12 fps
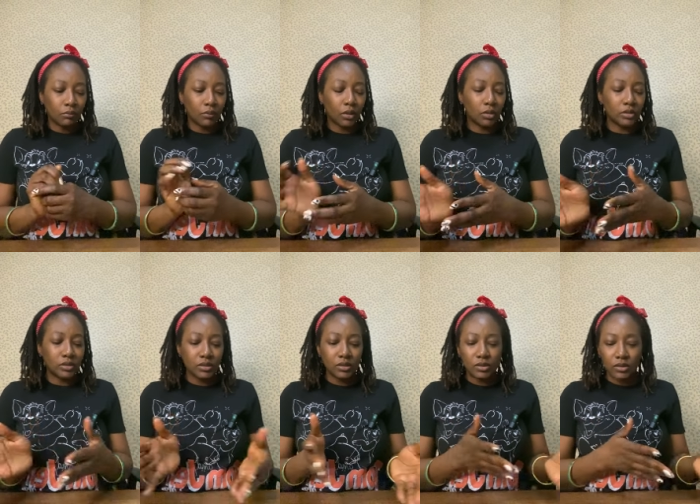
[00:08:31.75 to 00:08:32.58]
Because
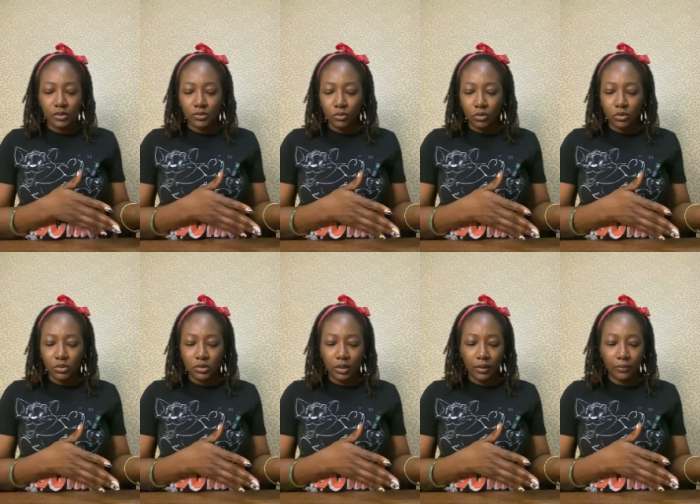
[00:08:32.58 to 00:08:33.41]
this 6 months
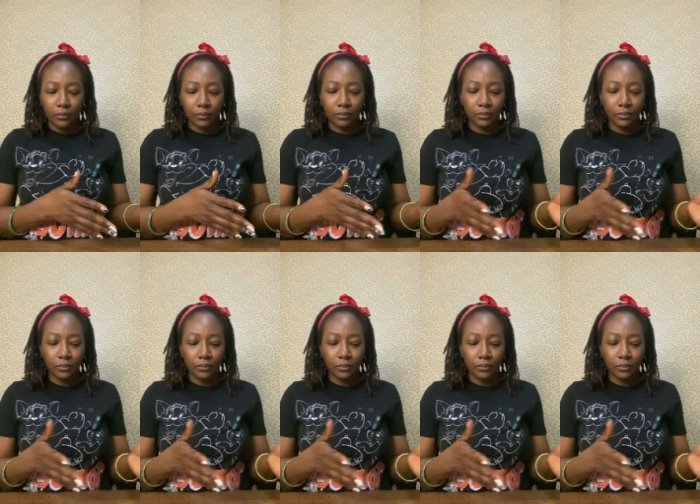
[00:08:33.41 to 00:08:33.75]
time,